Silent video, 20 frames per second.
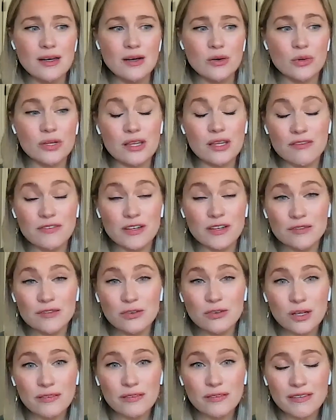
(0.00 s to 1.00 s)
really
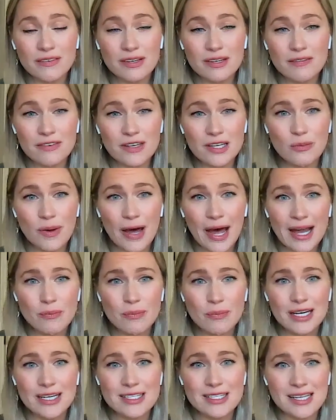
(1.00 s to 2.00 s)
fearful of giving
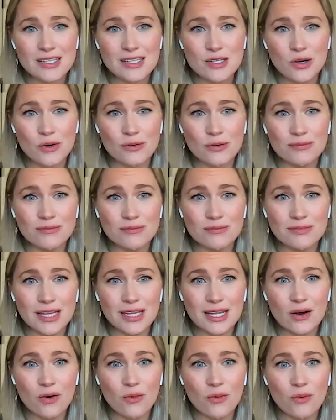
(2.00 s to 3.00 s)
feedback because they don't
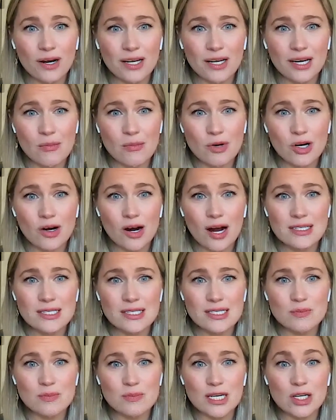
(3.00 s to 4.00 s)
want to come
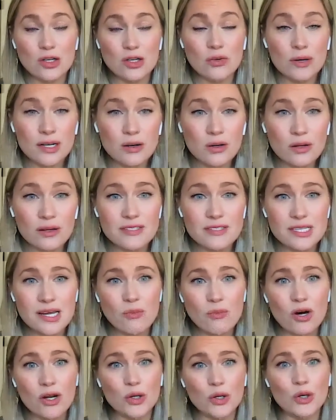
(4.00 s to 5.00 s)
across as being critical of
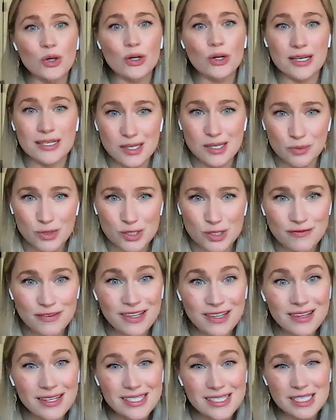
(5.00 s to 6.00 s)
someone or hurting someone's
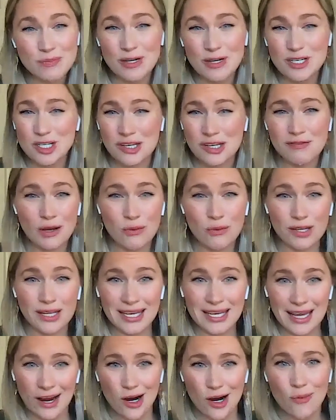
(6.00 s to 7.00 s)
feelings, especially if they
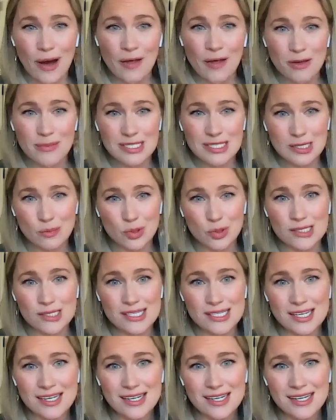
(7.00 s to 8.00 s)
really care about them as a
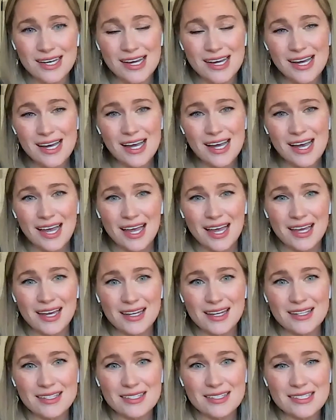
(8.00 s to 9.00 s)
person.
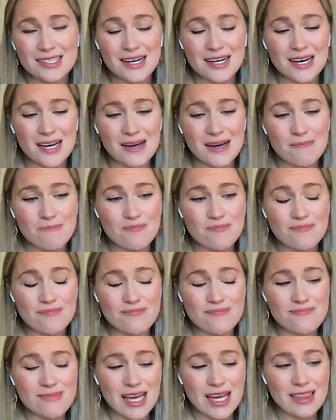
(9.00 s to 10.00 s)
Mm-hmm. And
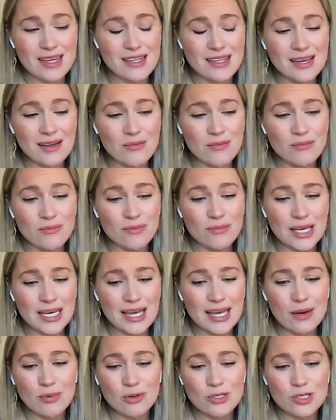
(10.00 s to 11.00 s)
I think that
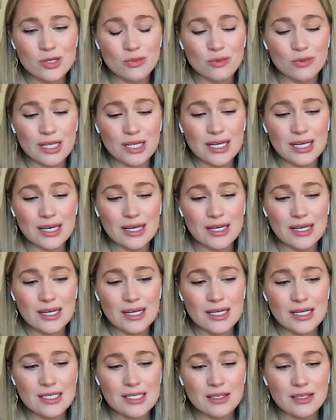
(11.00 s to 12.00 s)
being able to really
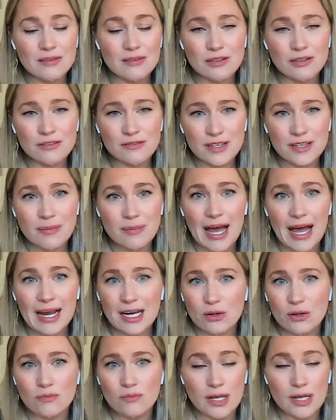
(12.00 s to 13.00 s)
deliver
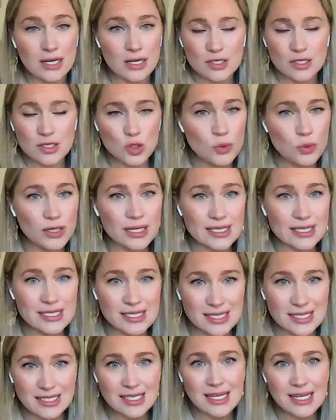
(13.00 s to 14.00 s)
feedback in a super
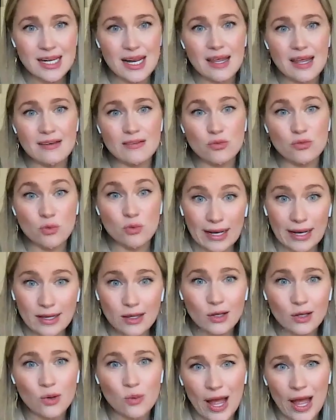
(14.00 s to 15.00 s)
consistent and
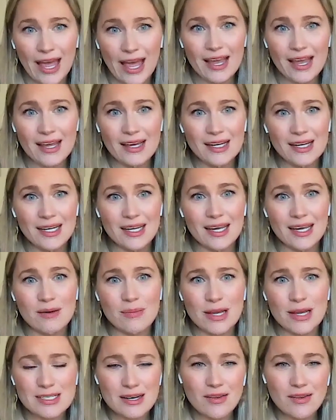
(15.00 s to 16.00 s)
regular way, it
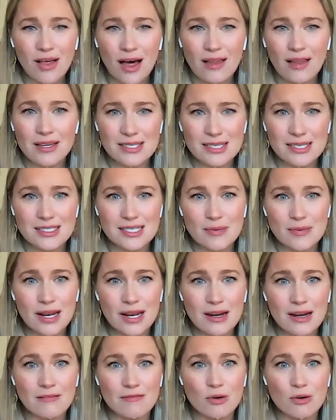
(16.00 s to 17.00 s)
makes it a lot less
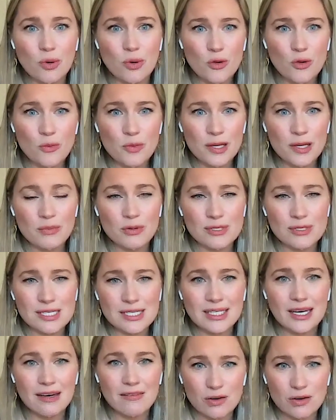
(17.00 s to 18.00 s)
intimidating for both people
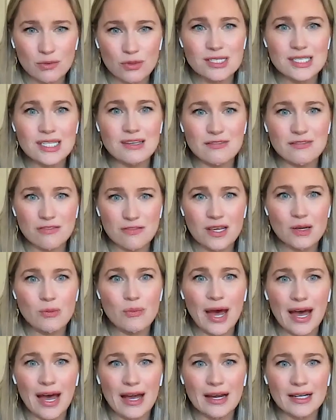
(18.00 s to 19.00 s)
to give and receive
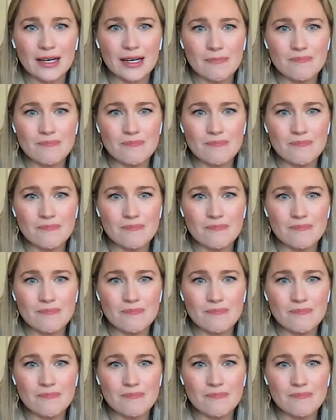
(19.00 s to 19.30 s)
feedback,